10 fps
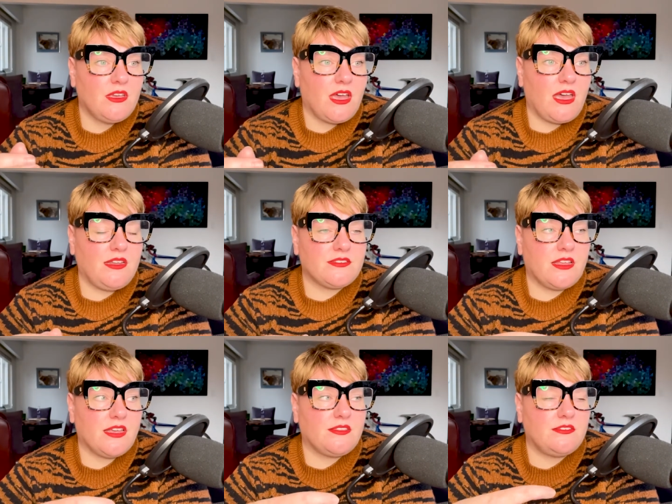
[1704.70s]
And it's
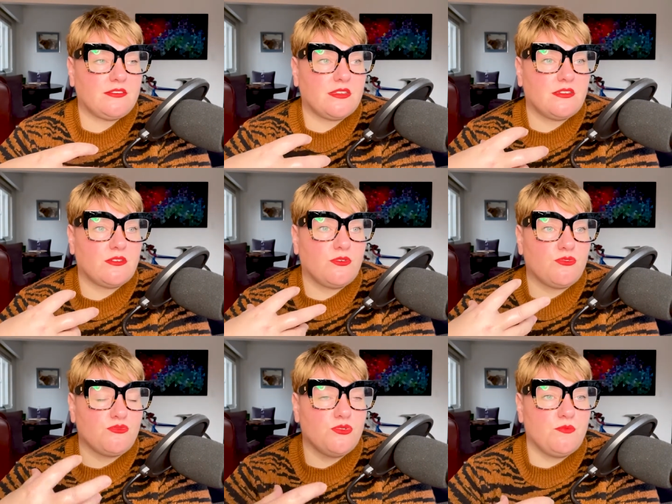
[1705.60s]
like this
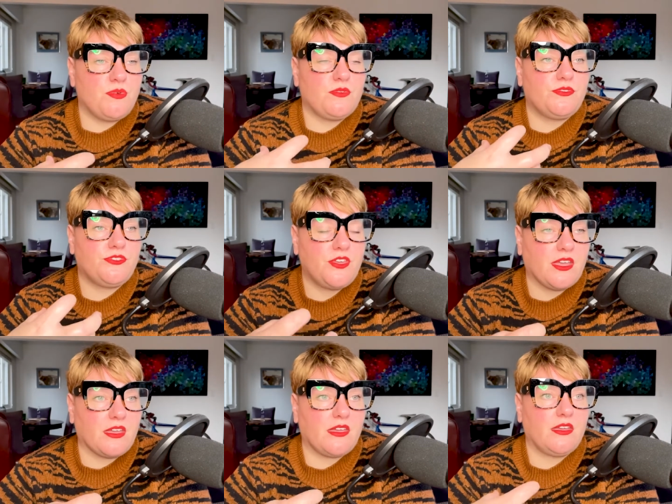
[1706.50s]
group
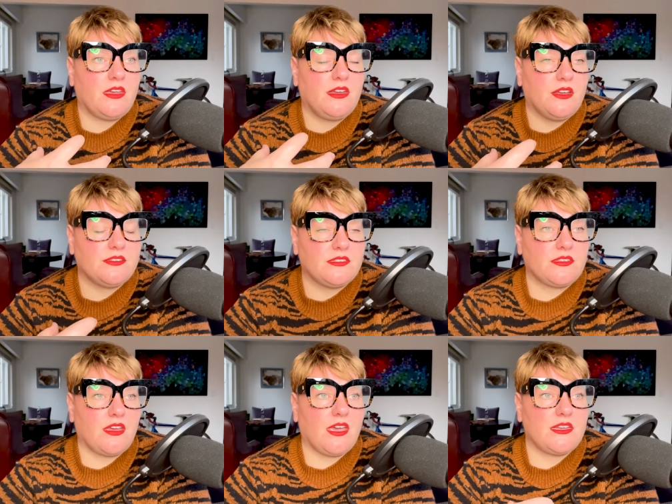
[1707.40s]
think in our
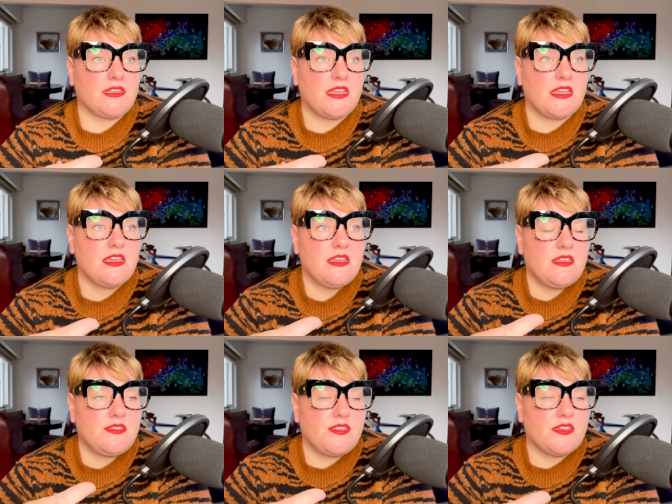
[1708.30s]
society
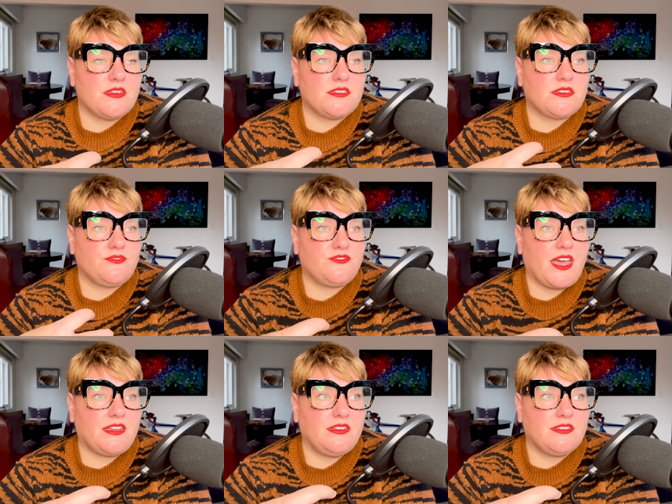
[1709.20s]
that
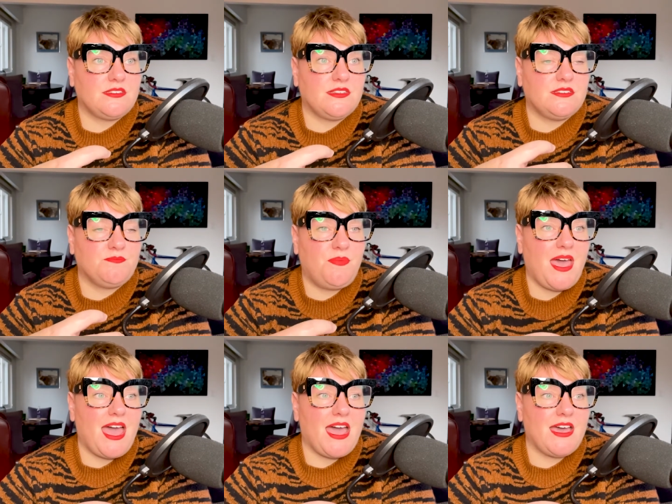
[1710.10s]
fatness is
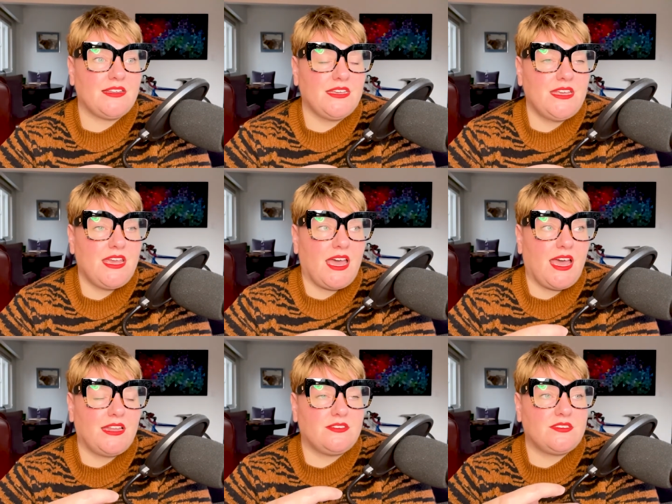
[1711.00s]
bad.
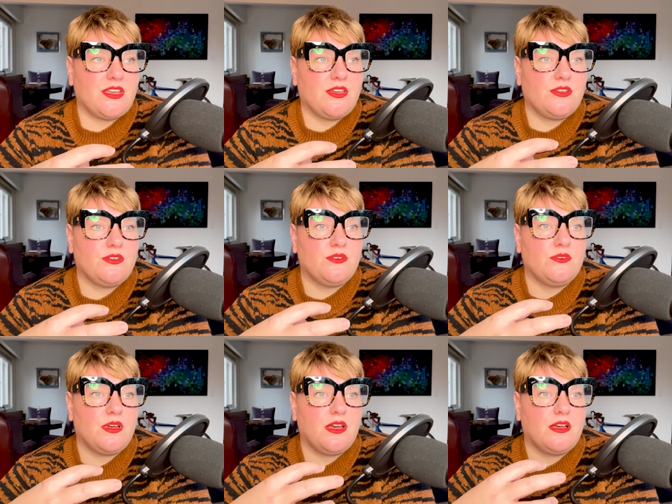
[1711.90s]
And
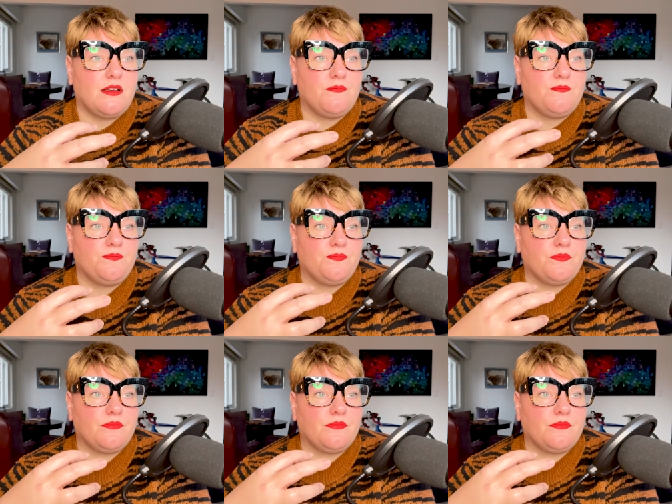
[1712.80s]
so um,